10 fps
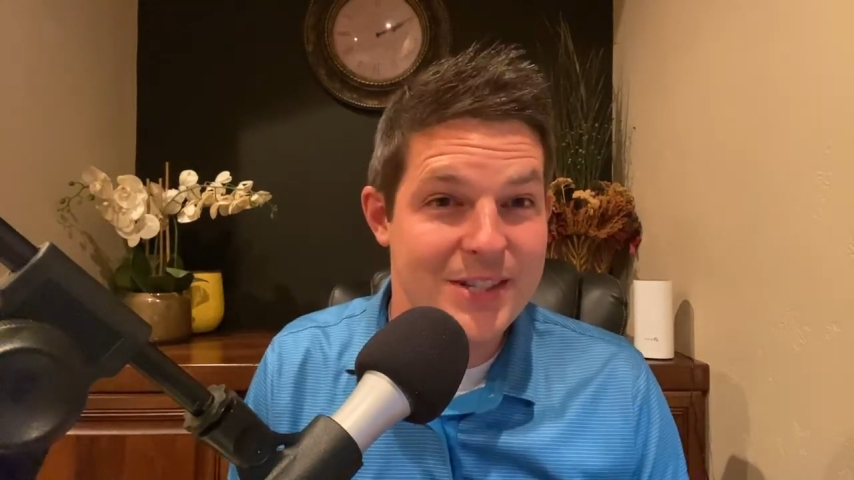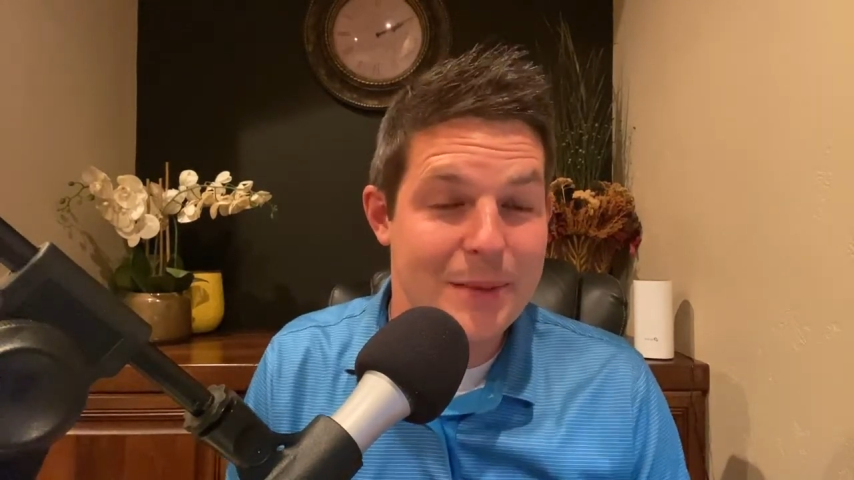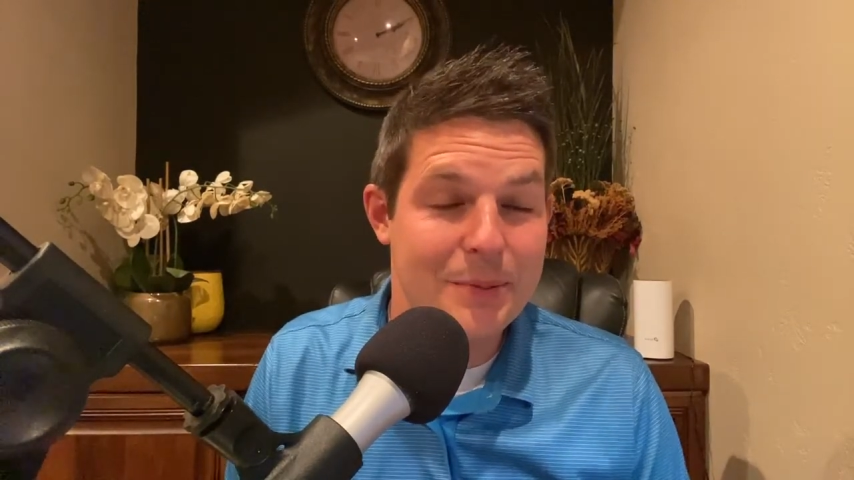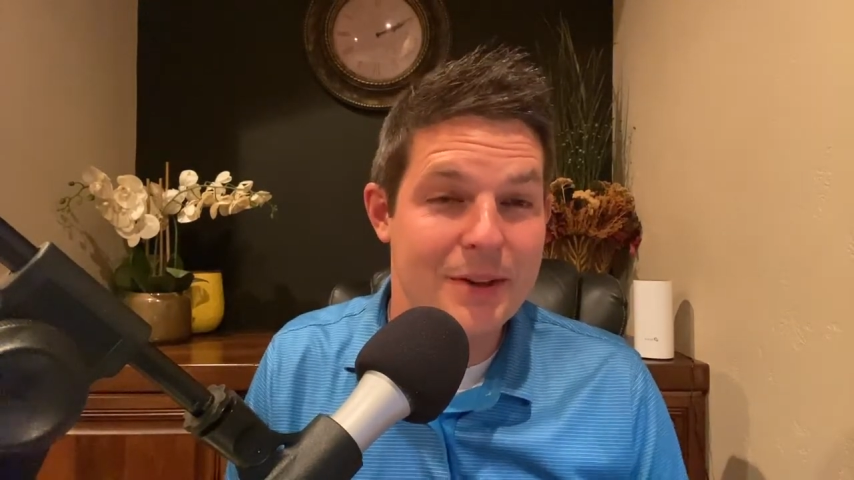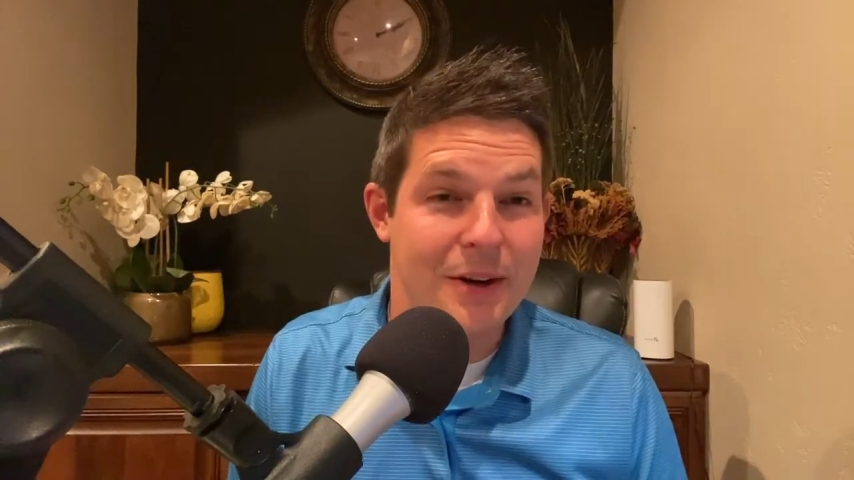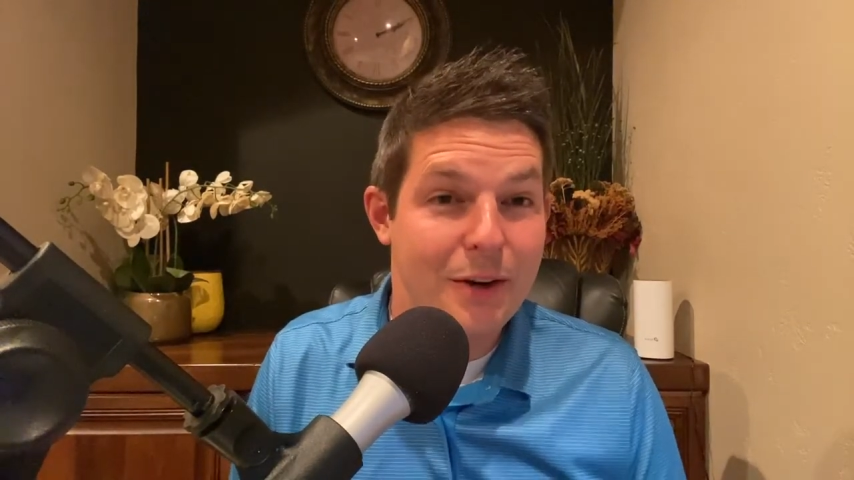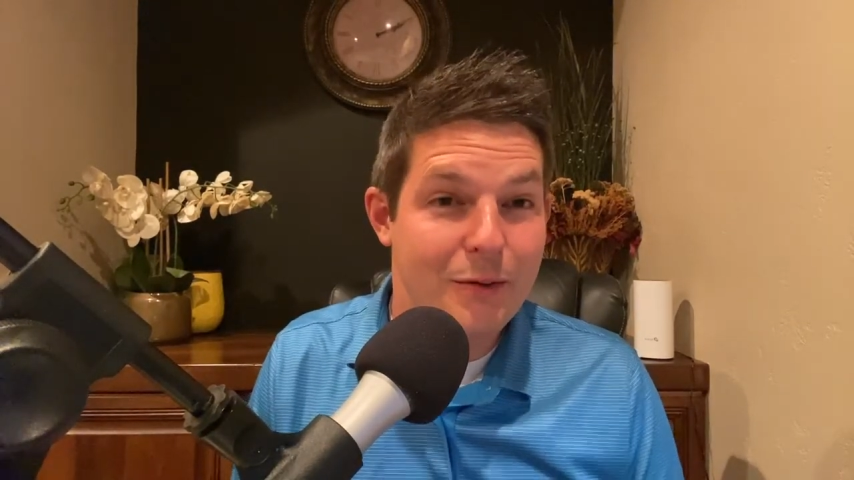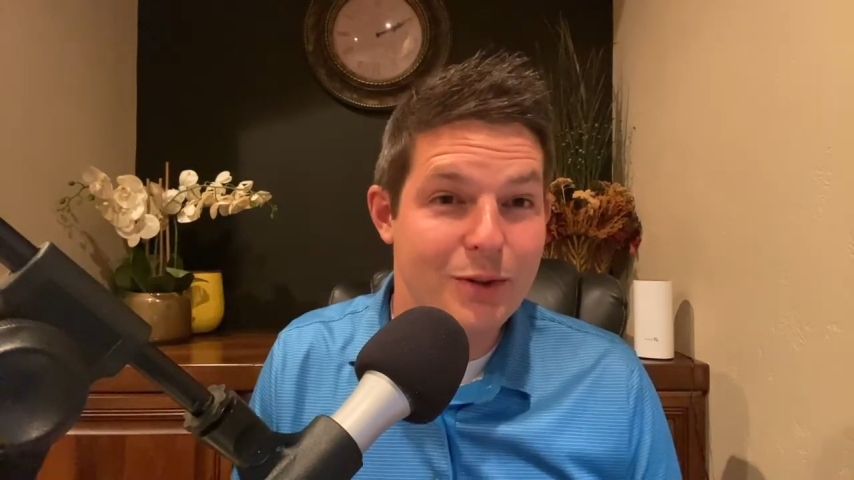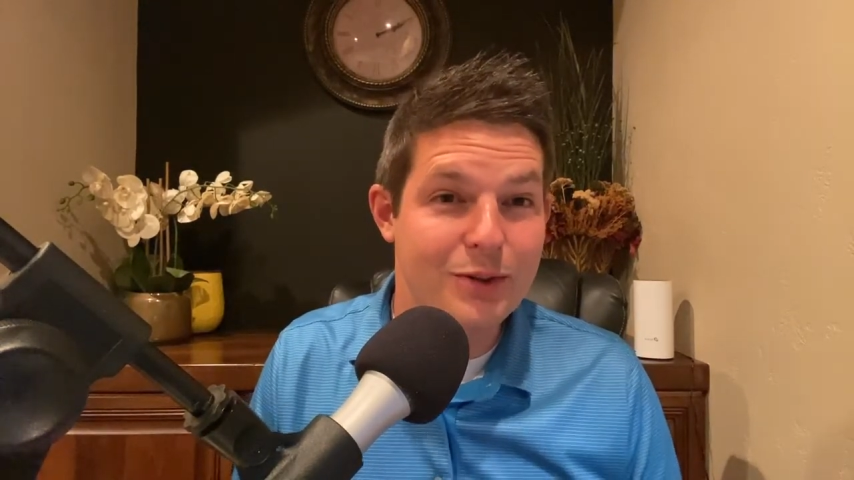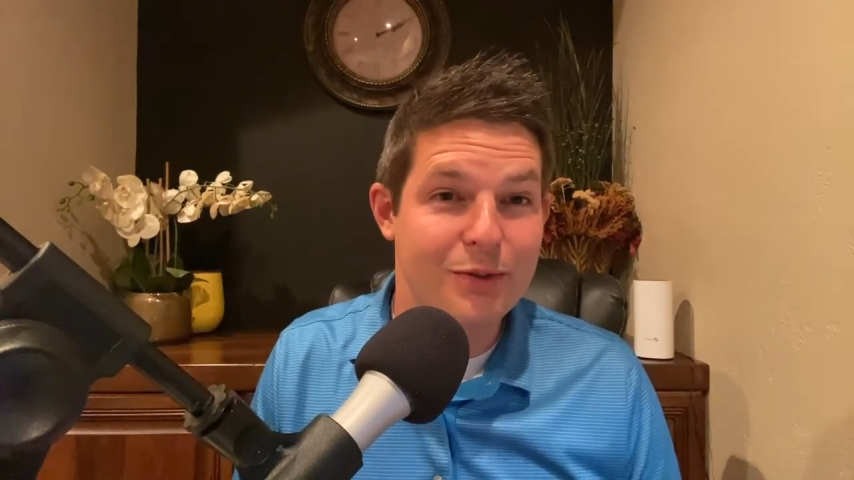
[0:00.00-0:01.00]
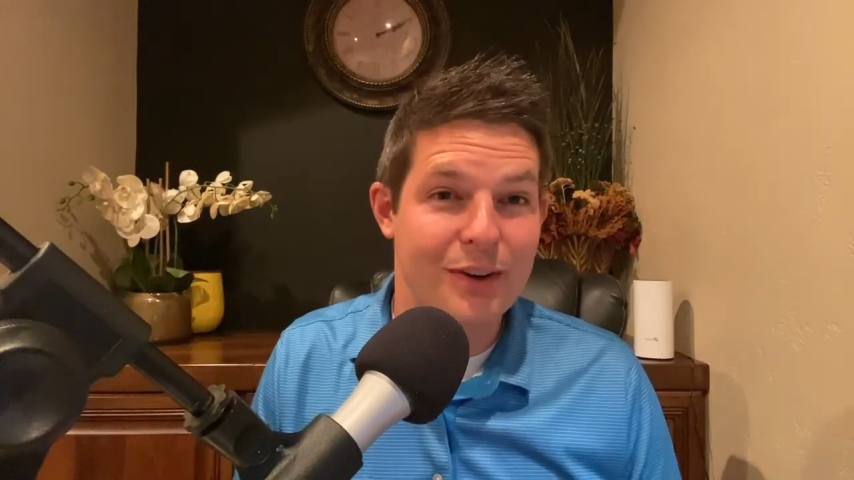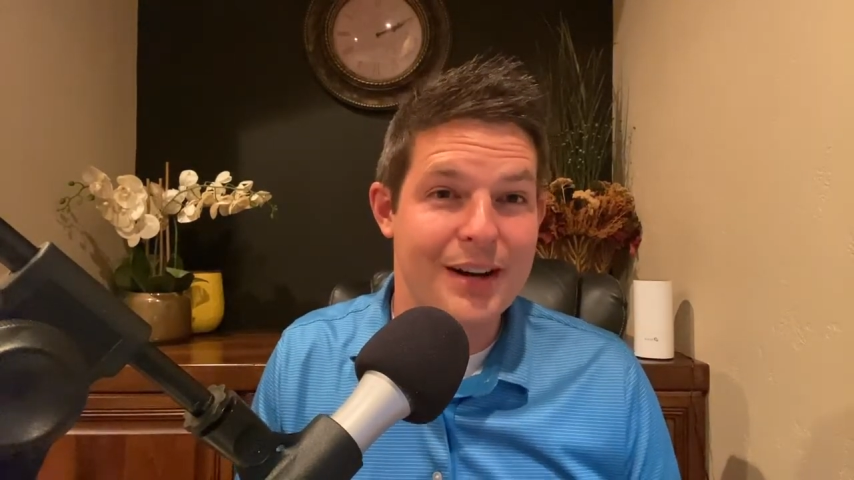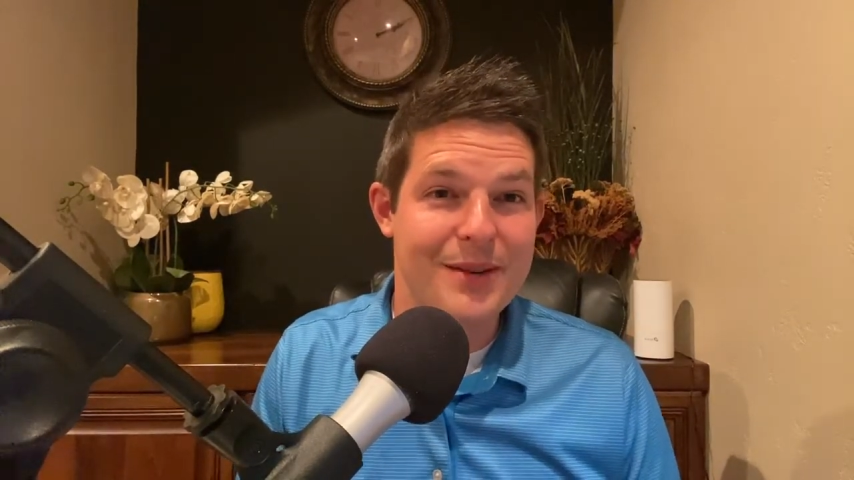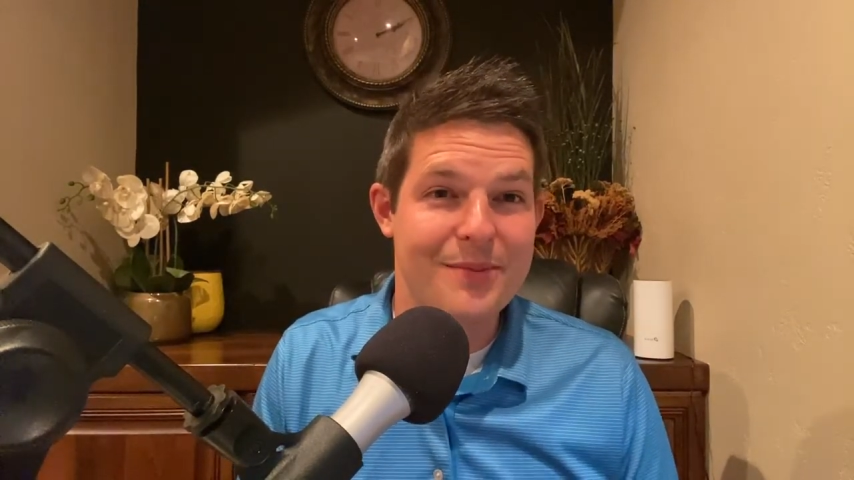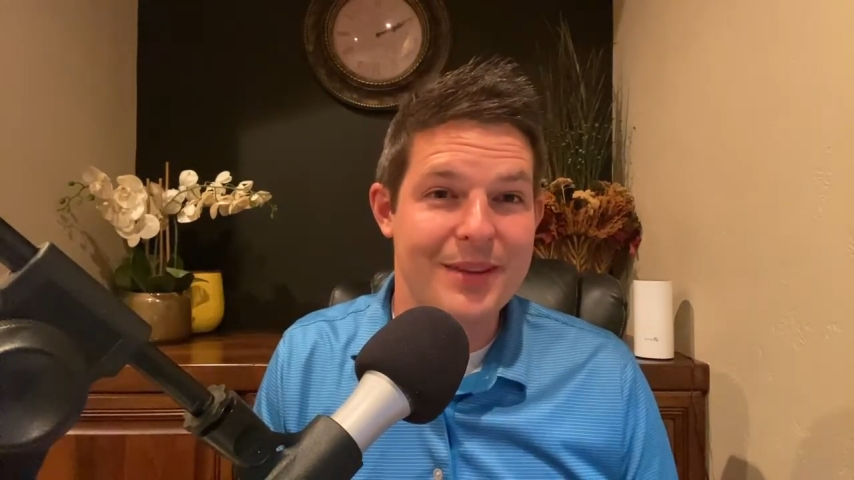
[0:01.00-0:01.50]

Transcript: couple other interviews from